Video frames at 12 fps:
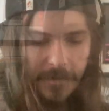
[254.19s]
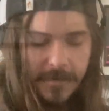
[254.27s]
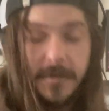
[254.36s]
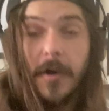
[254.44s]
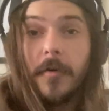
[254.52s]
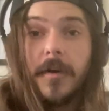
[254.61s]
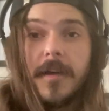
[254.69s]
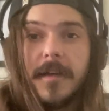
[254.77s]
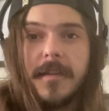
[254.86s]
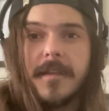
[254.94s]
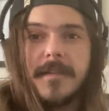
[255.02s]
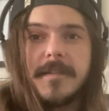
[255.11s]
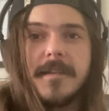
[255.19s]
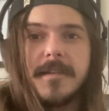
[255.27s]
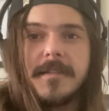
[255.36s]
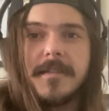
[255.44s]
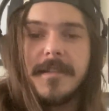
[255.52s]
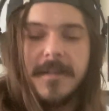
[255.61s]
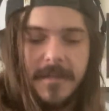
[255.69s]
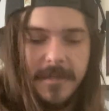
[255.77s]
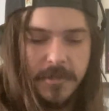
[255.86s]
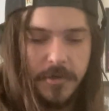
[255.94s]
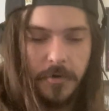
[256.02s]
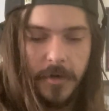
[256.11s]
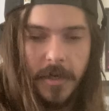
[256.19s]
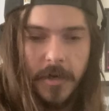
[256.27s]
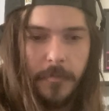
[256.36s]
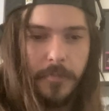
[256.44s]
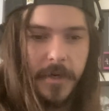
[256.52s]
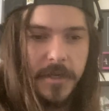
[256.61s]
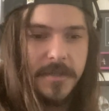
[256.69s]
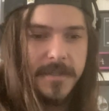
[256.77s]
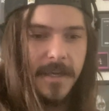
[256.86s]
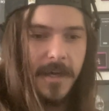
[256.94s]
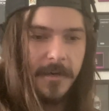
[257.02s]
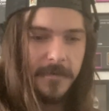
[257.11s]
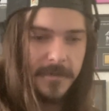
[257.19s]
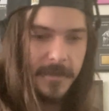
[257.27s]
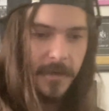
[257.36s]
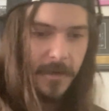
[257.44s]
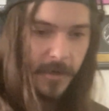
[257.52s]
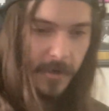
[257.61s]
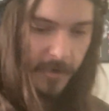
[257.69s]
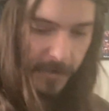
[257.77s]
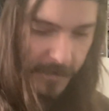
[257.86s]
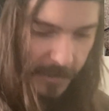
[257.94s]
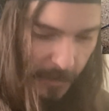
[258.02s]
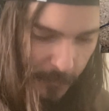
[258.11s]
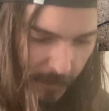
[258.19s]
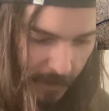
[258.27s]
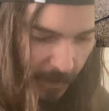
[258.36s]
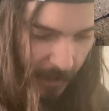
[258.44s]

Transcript: So this is the Joyo British Sound hooked up.